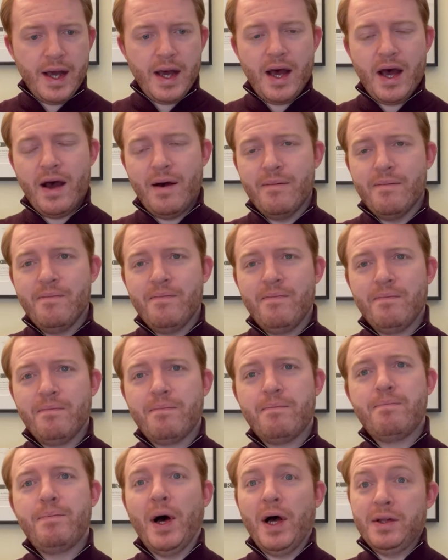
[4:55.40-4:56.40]

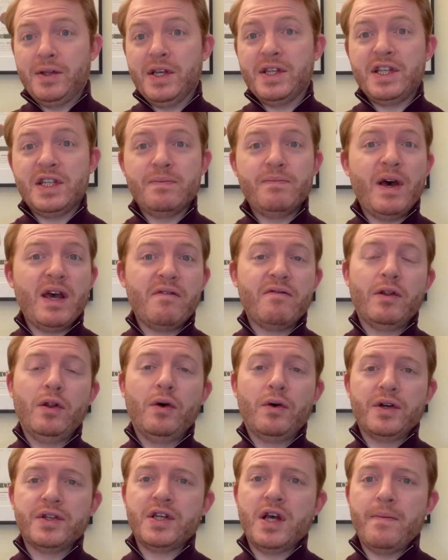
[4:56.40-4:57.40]
But this is made for
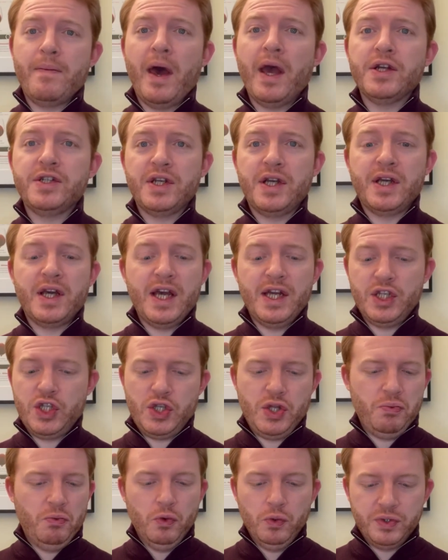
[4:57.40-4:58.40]
longer term aging. It
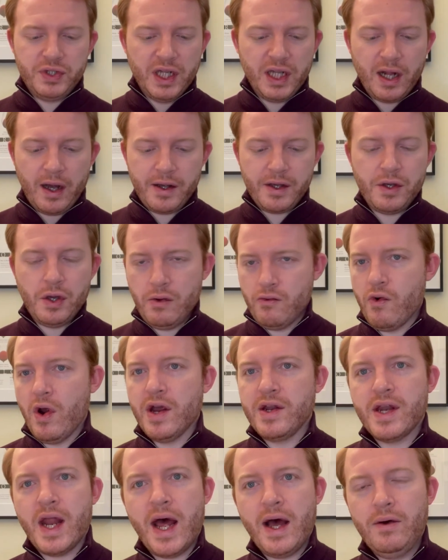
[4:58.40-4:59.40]
will delight you
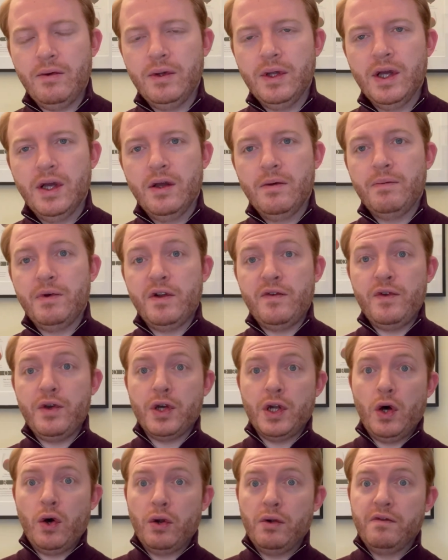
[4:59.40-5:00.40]
right now. But if you
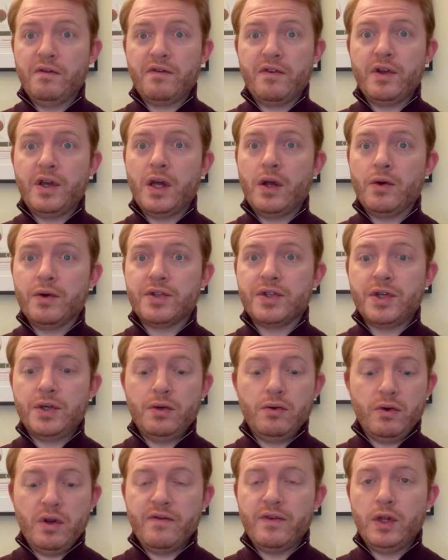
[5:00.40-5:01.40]
can hold on for a year or
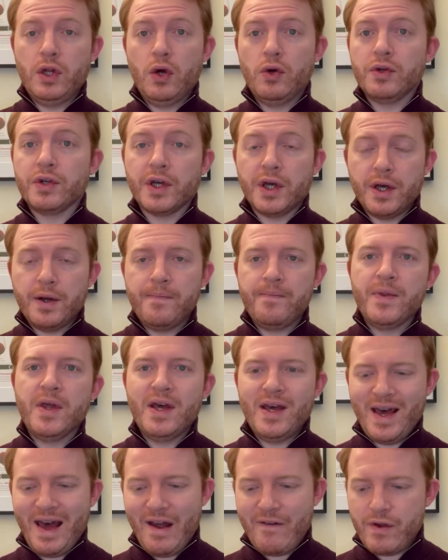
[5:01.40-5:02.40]
two or even longer,
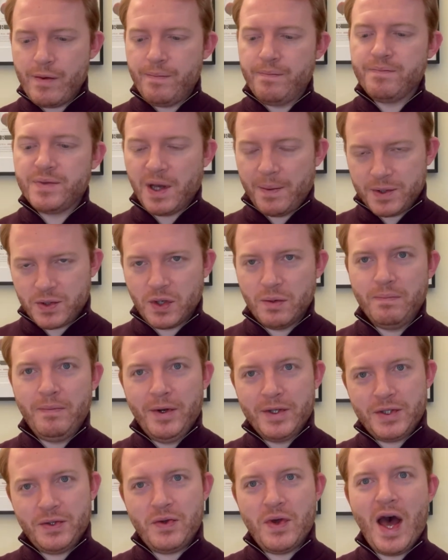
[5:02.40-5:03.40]
every subsequent
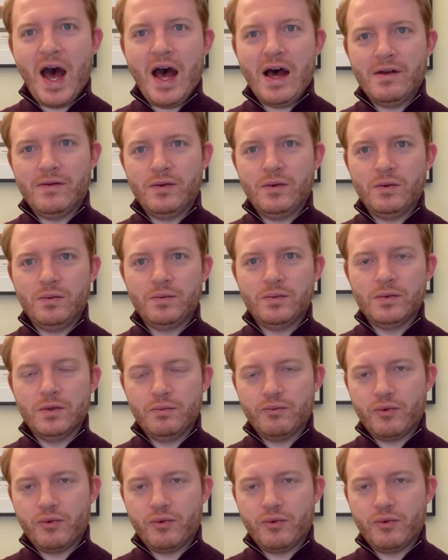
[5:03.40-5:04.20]
bottle you have will